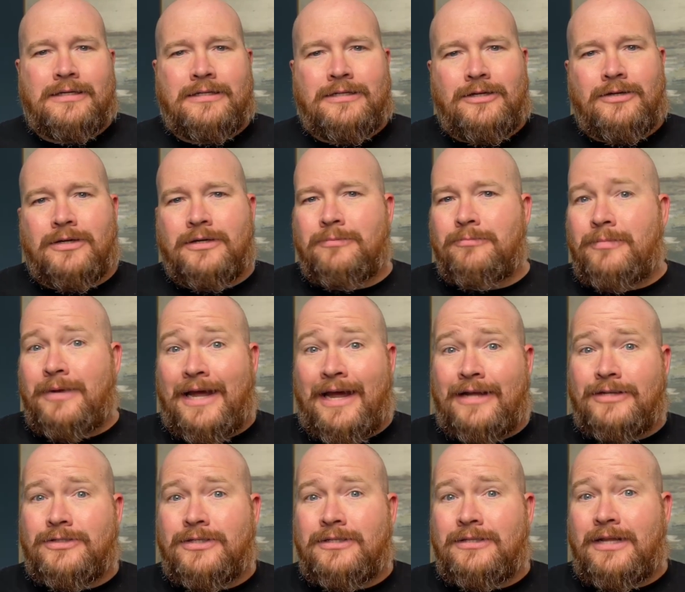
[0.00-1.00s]
You can
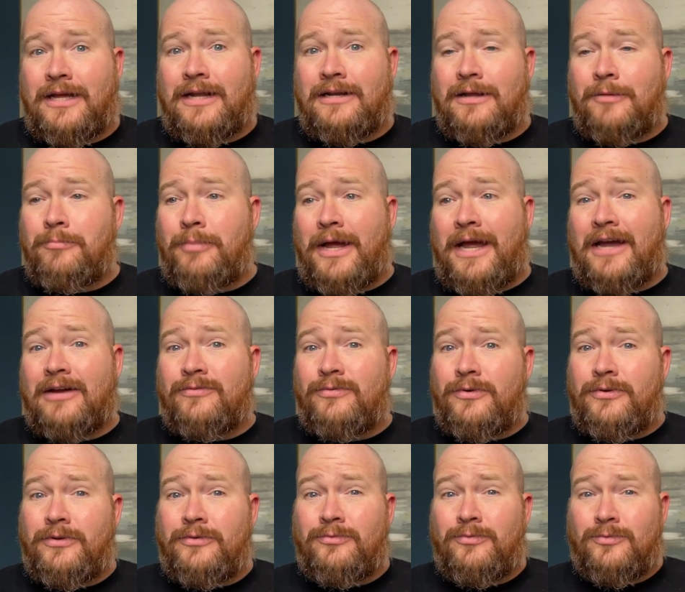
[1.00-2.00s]
imagine that a bag
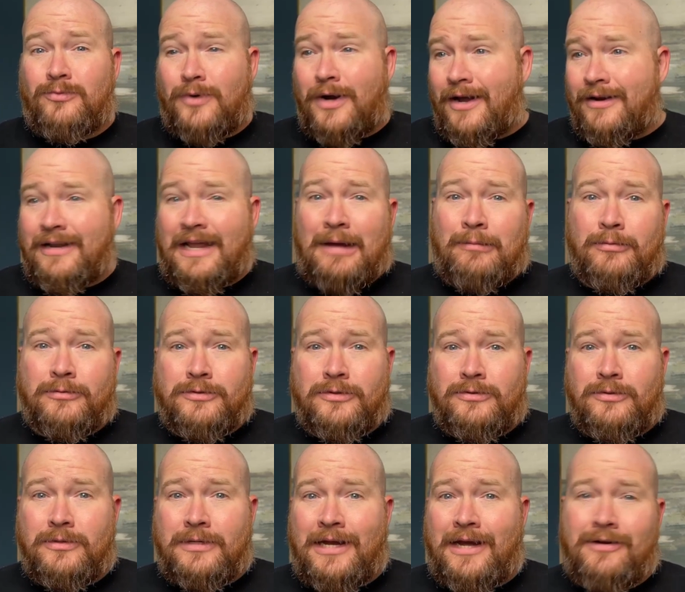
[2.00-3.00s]
full of rotten apples on
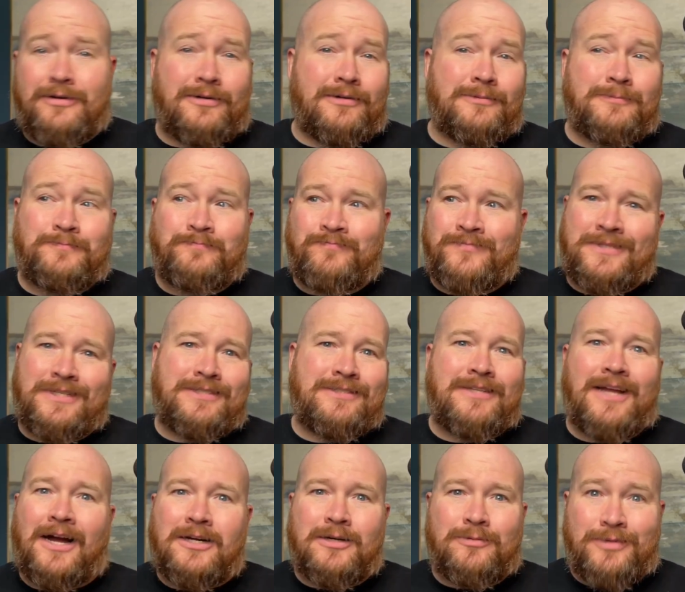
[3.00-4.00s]
your counter is
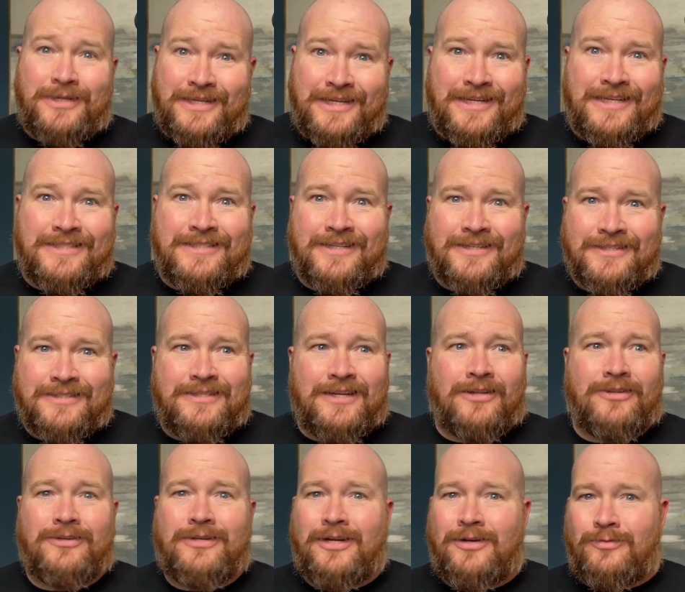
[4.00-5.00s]
not going to be easy to
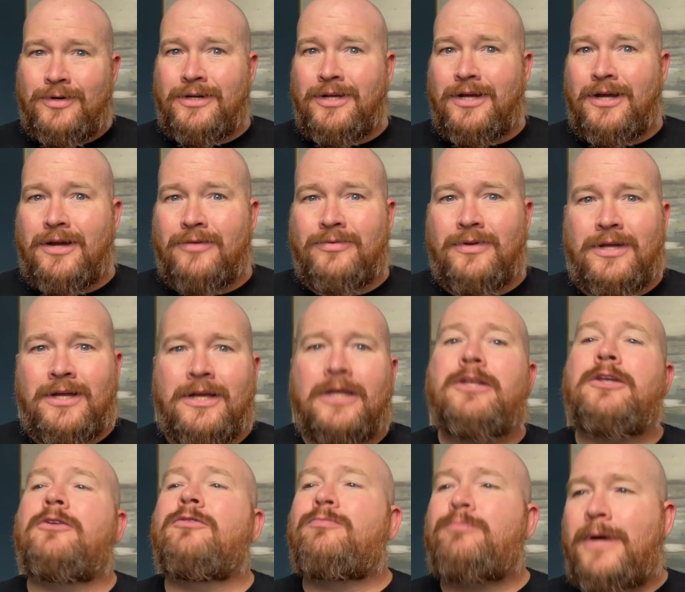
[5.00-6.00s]
sell or get rid of.
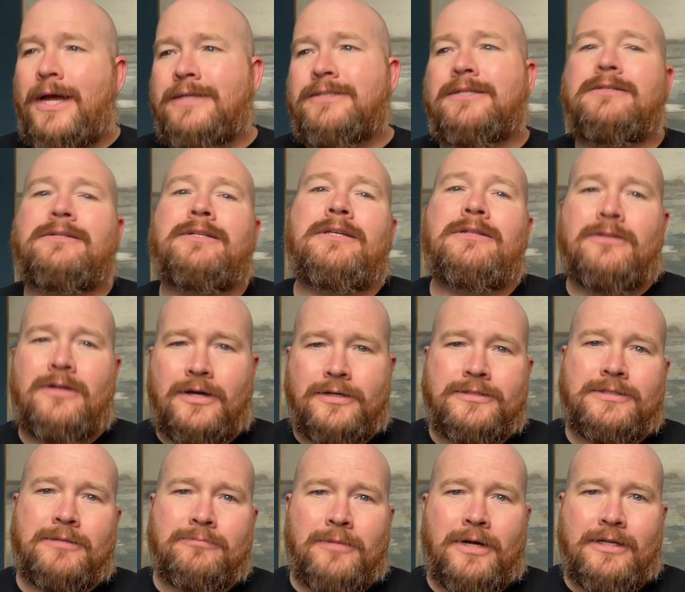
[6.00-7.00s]
You've basically
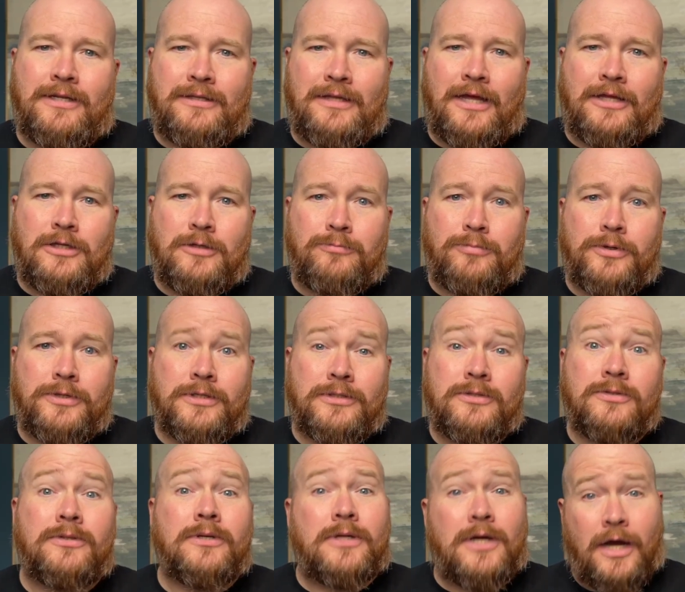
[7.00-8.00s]
lost the money that you put
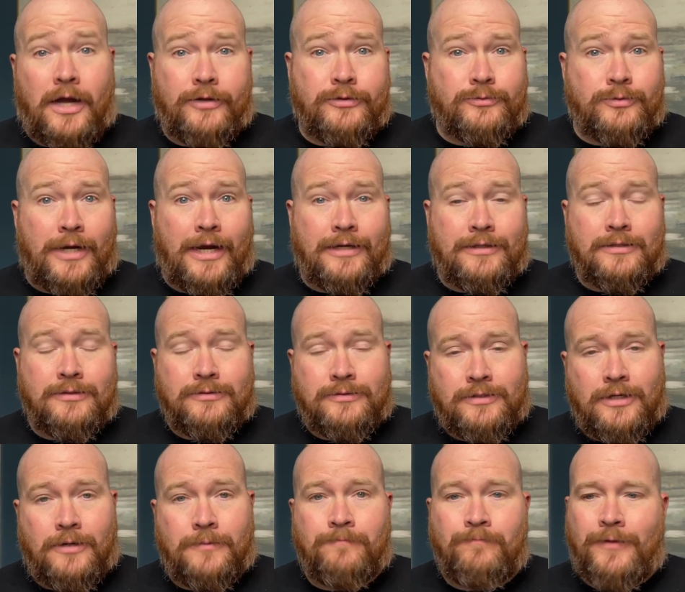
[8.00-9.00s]
into the contract.
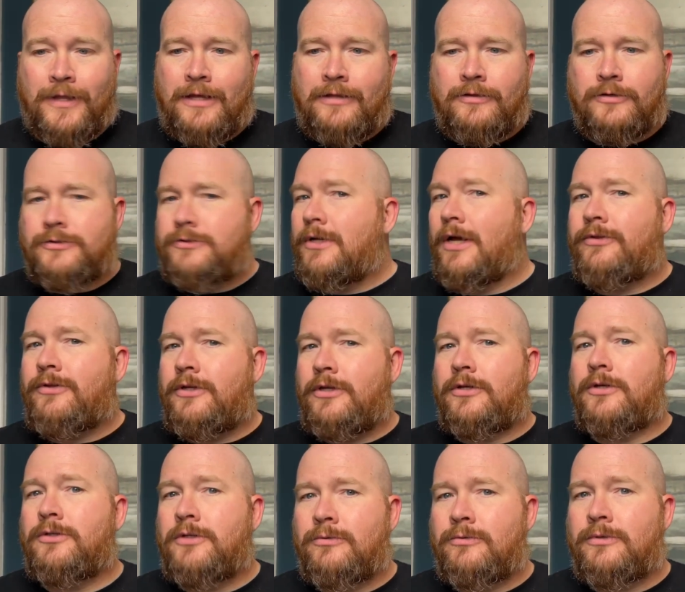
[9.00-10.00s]
So there's nothing you
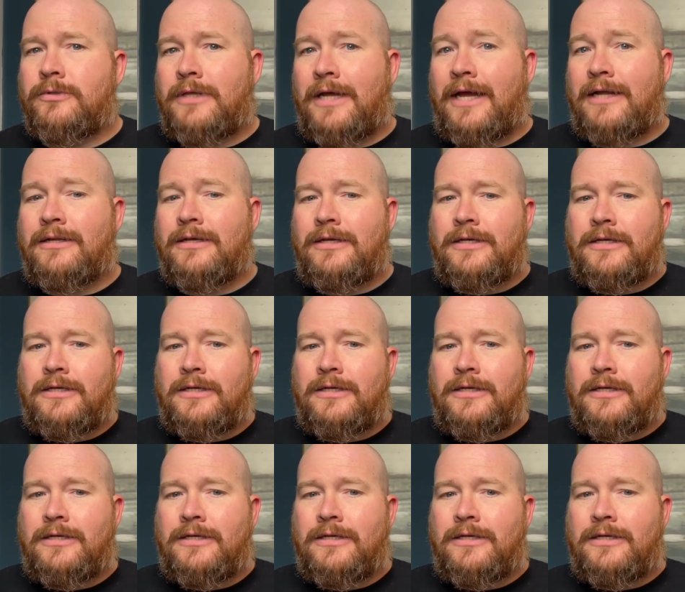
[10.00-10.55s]
can do with that.